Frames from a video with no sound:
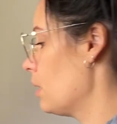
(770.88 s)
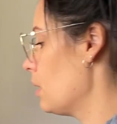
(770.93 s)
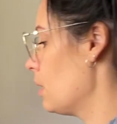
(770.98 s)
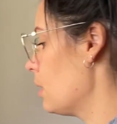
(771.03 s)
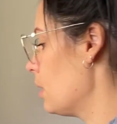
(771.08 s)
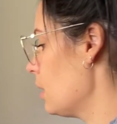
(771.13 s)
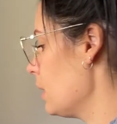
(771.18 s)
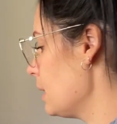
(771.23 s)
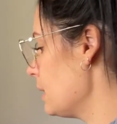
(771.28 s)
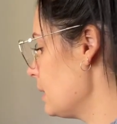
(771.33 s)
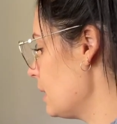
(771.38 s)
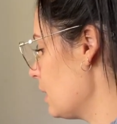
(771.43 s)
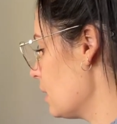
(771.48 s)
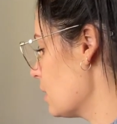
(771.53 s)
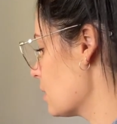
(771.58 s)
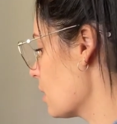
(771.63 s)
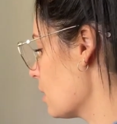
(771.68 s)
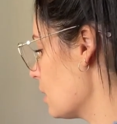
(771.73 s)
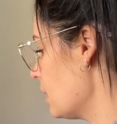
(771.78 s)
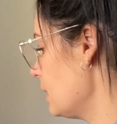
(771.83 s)
He said it's
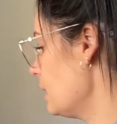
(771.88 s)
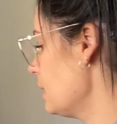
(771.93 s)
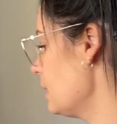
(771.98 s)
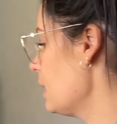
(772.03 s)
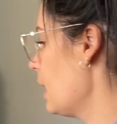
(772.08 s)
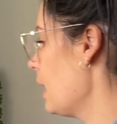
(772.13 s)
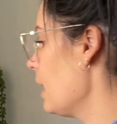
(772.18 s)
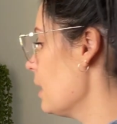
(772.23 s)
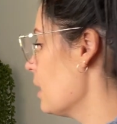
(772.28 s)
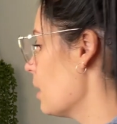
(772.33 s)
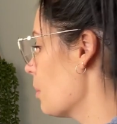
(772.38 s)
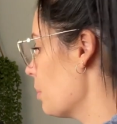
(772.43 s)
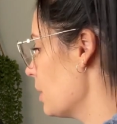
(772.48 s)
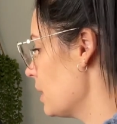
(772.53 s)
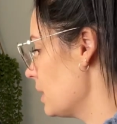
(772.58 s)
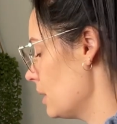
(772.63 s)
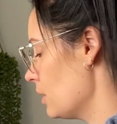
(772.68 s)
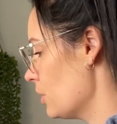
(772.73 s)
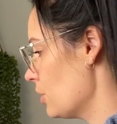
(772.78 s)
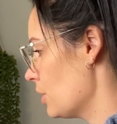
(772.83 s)
got to stay in the
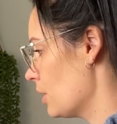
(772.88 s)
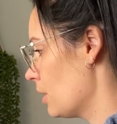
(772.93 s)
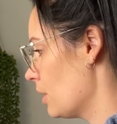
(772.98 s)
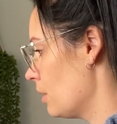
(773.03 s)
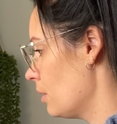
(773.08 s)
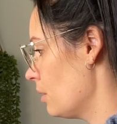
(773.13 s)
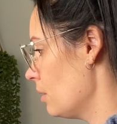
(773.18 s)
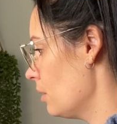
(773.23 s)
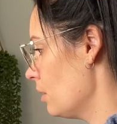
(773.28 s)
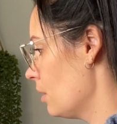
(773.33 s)
position.